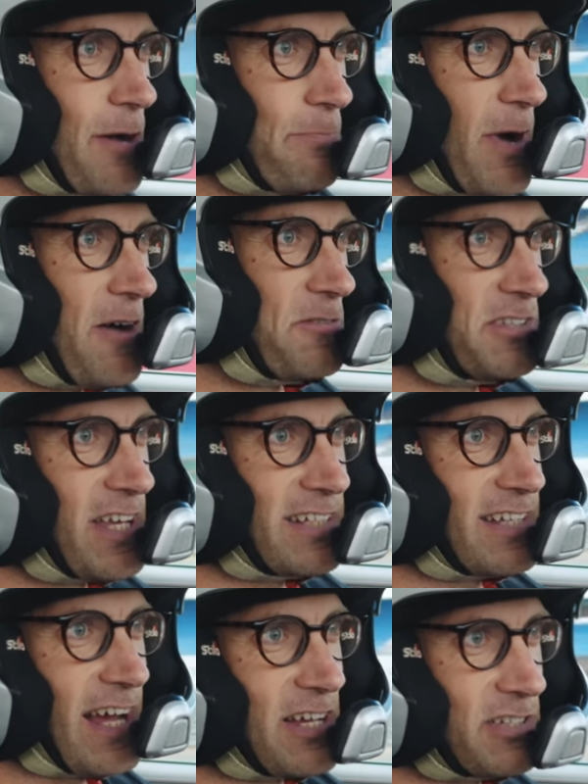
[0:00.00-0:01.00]
above
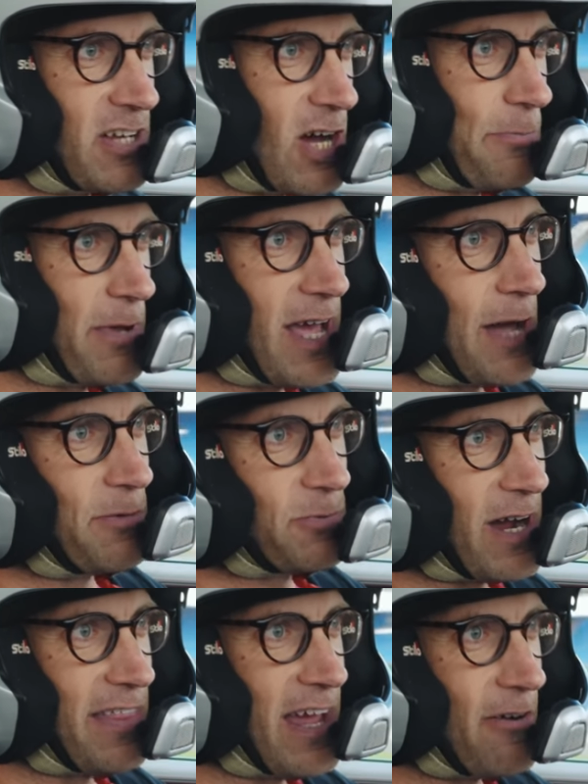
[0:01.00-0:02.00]
six thousand R P M
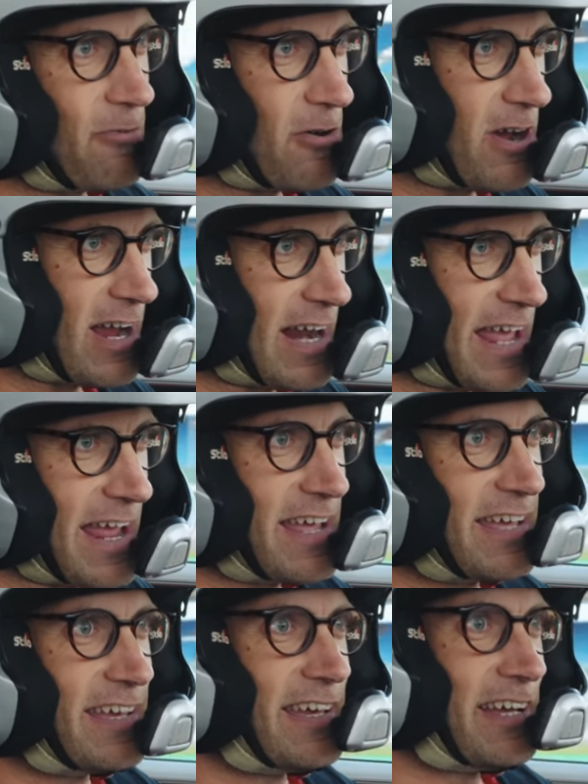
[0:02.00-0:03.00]
is where they really
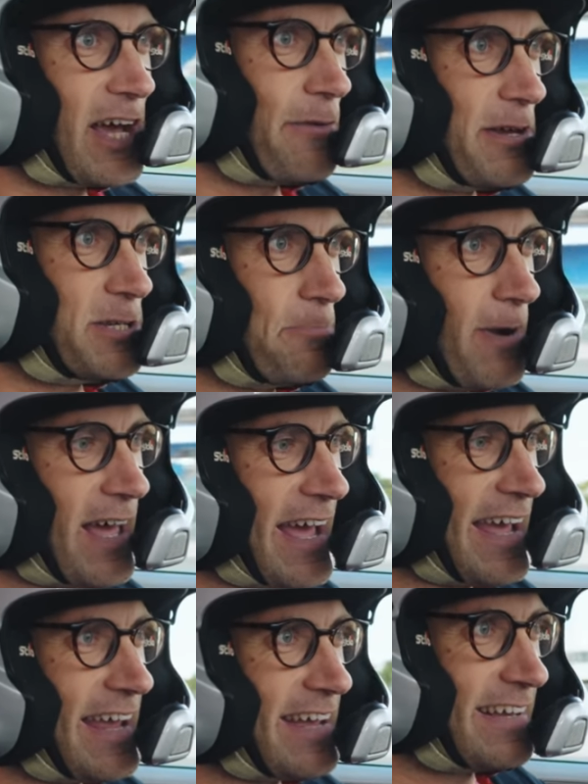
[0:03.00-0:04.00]
come into
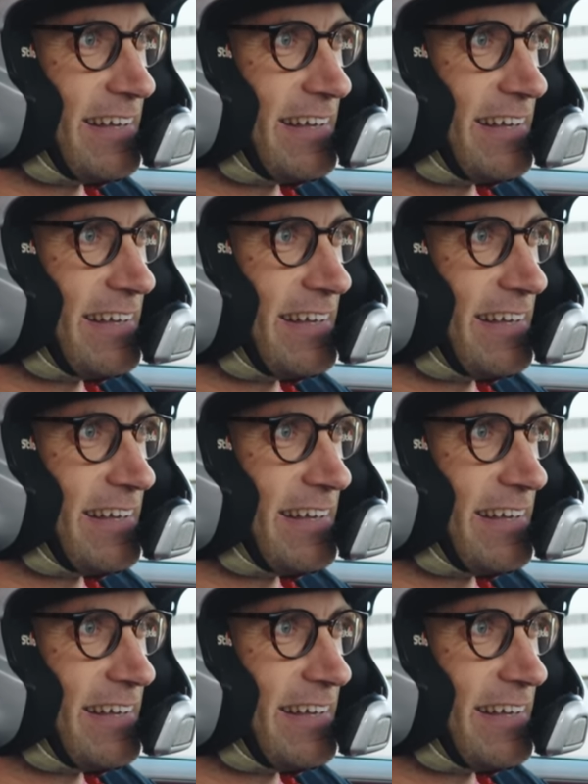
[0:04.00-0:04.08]
play.